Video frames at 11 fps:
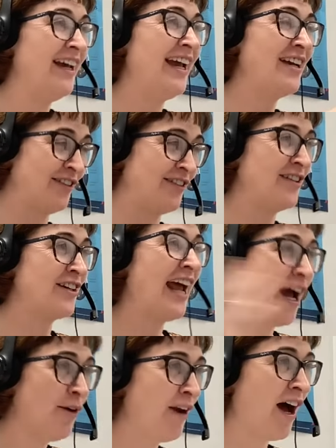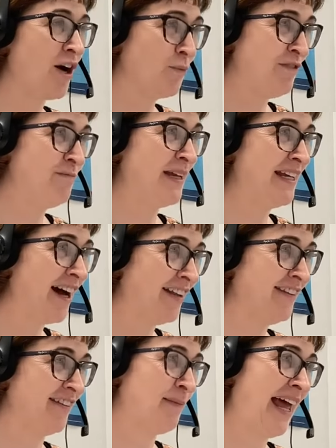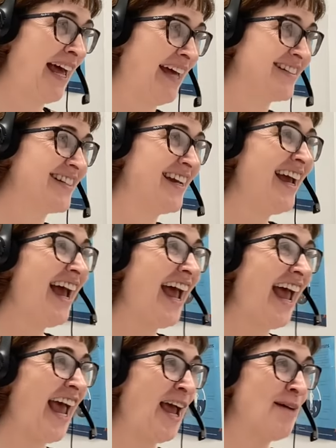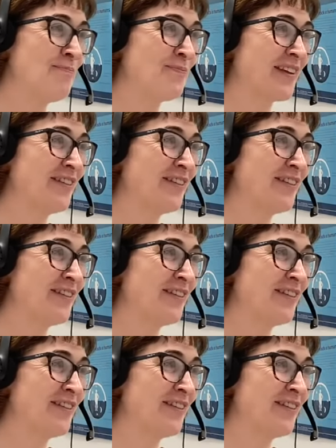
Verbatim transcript: in considering how long we've been on this planet um,